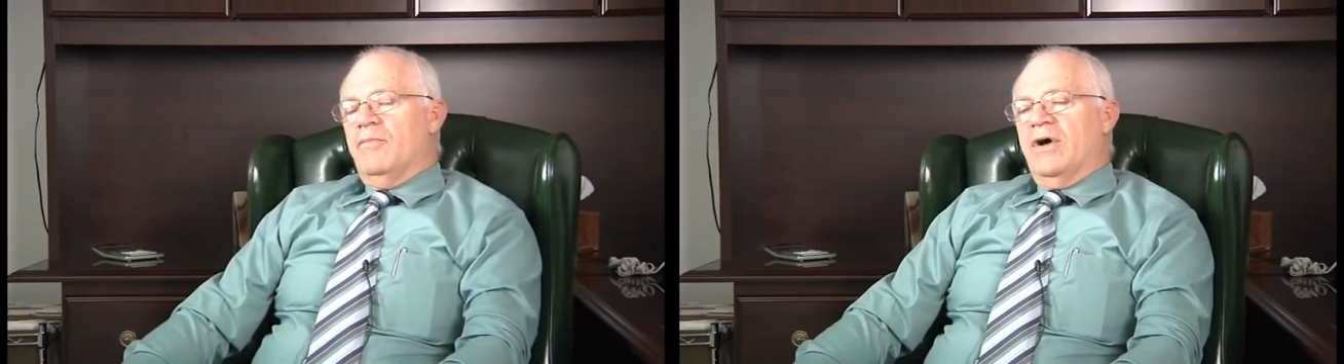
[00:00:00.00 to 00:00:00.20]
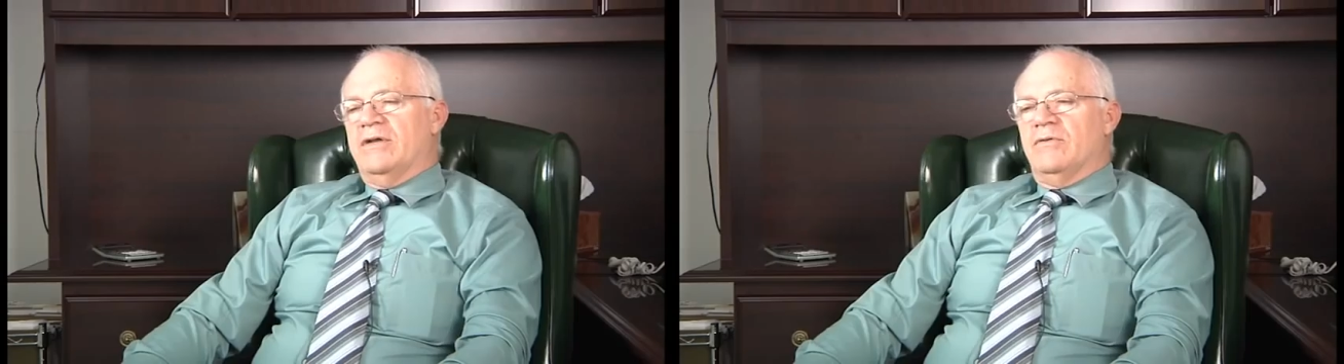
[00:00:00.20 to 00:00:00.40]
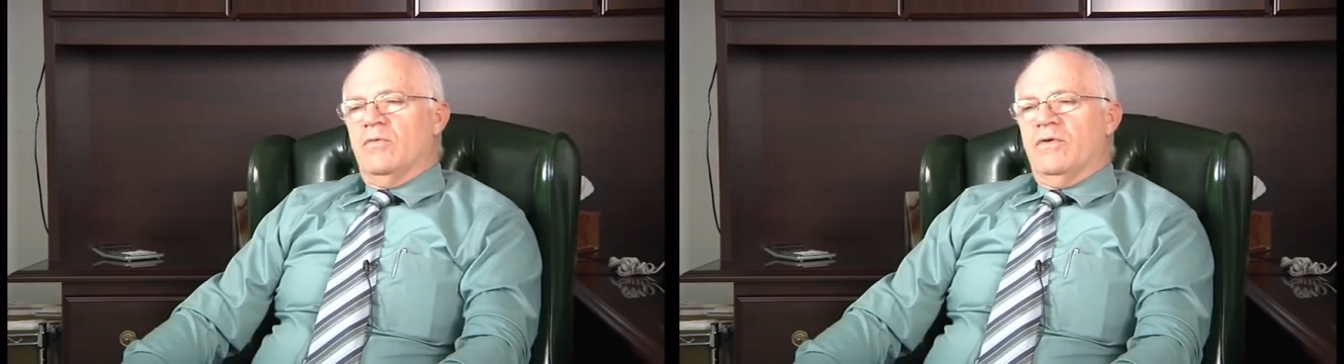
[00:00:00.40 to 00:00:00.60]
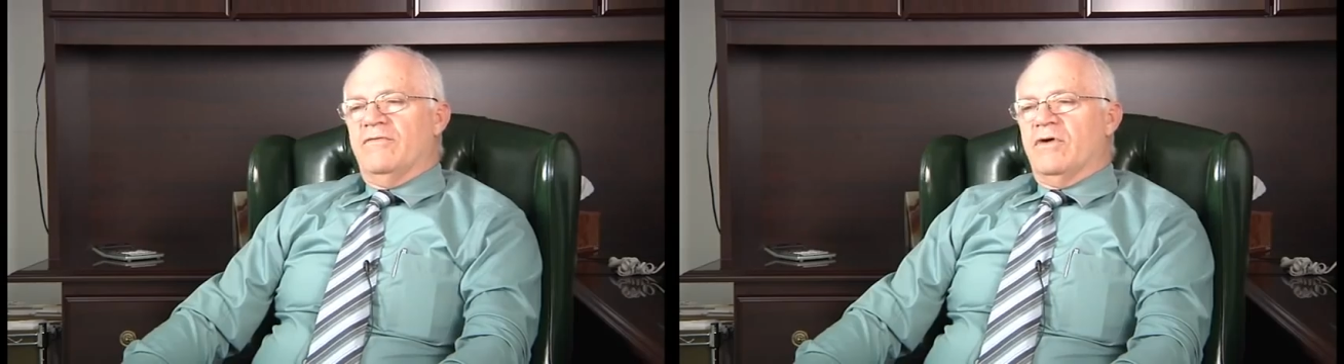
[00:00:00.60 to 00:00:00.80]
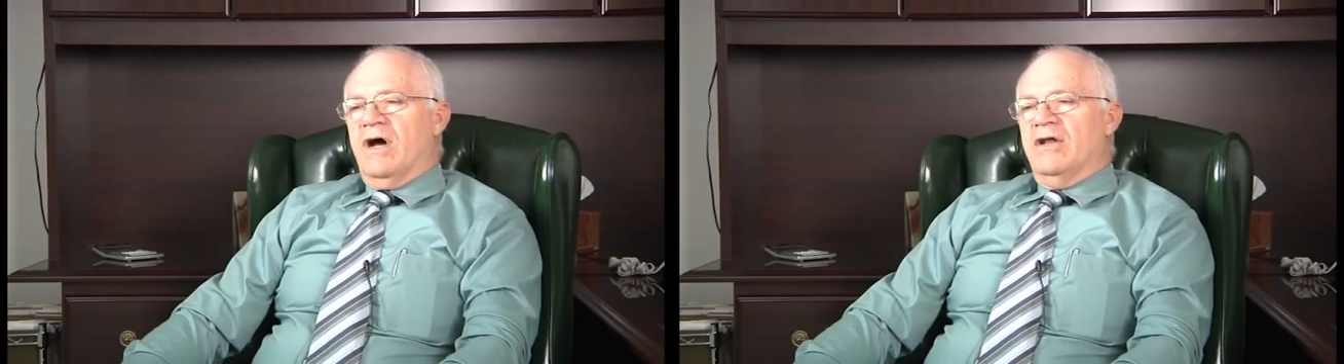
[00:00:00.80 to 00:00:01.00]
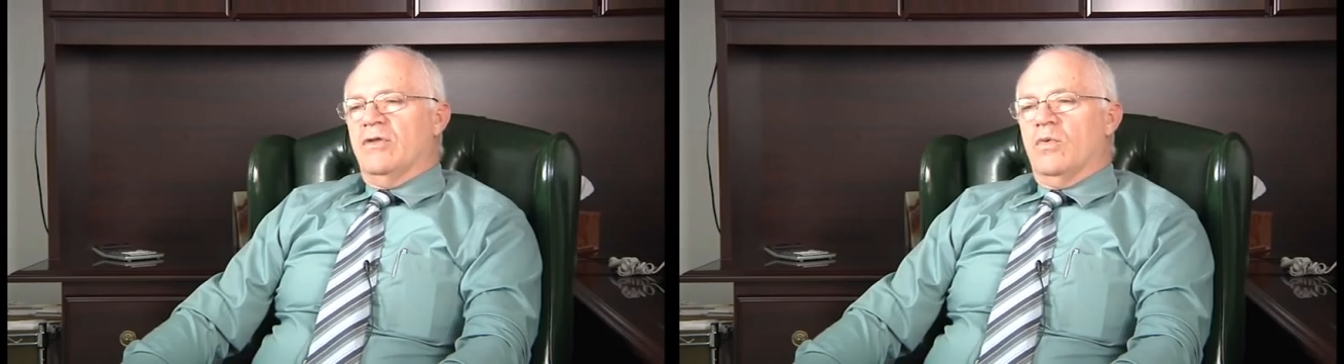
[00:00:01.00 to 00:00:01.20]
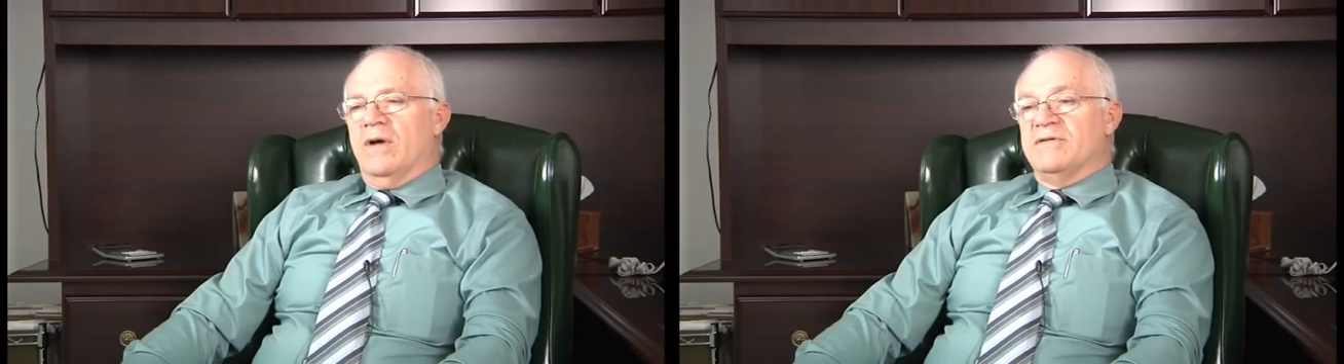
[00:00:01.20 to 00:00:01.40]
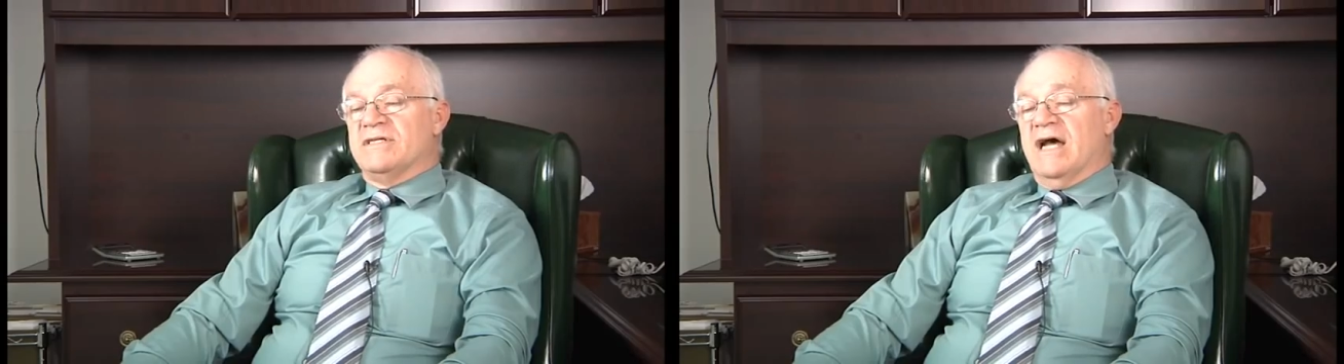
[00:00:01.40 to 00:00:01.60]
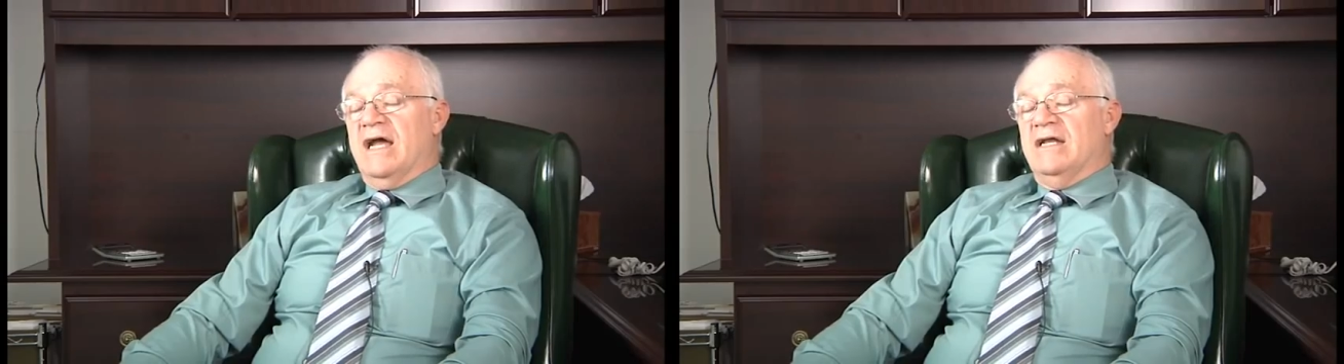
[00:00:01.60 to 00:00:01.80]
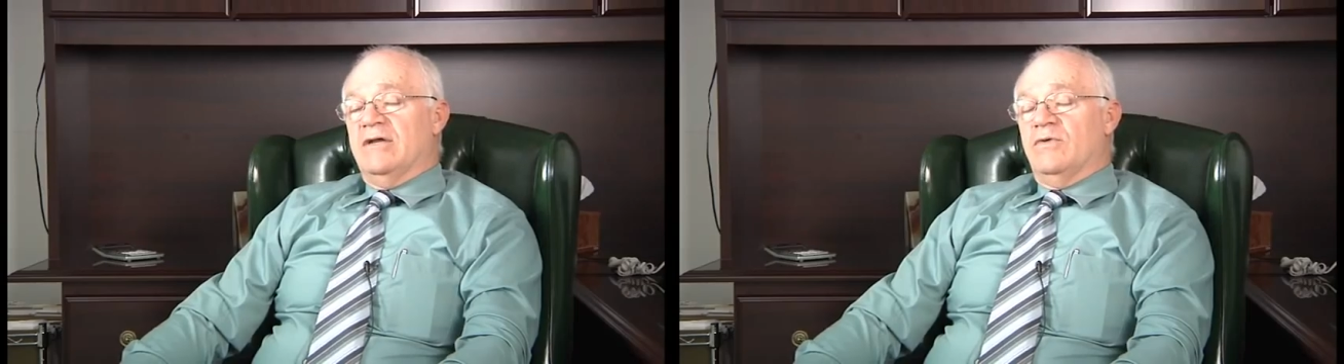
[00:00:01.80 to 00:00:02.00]
But we've gone to the
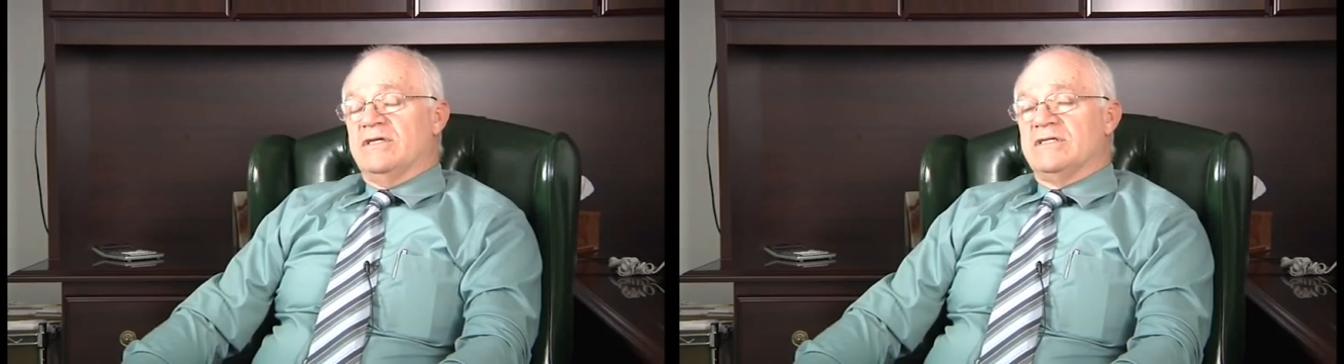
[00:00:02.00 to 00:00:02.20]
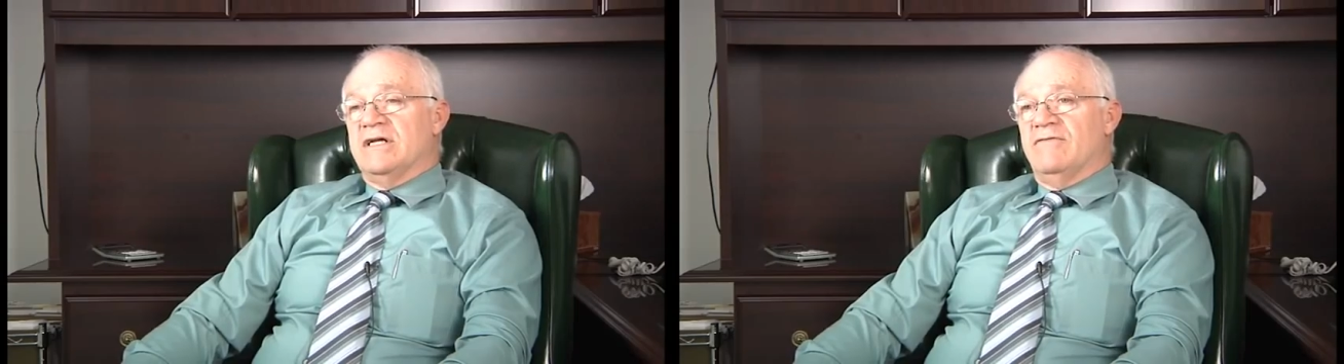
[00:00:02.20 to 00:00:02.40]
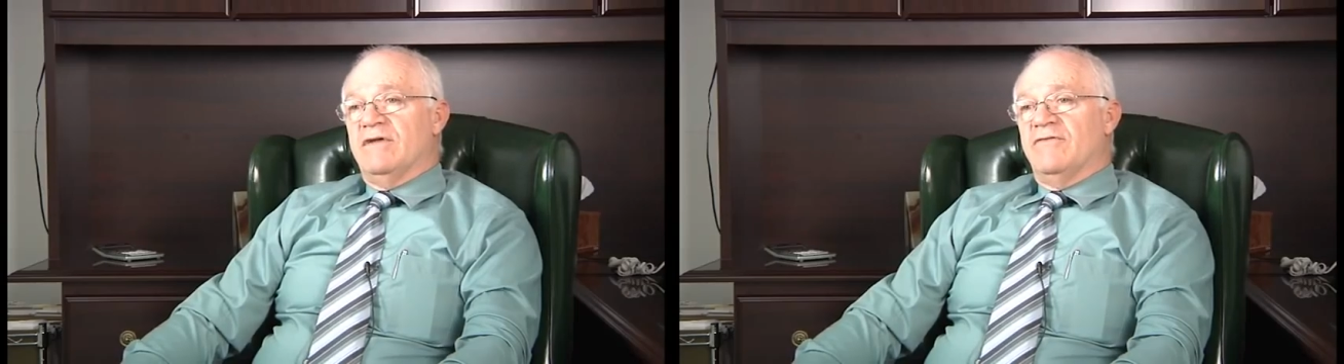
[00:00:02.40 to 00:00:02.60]
website and received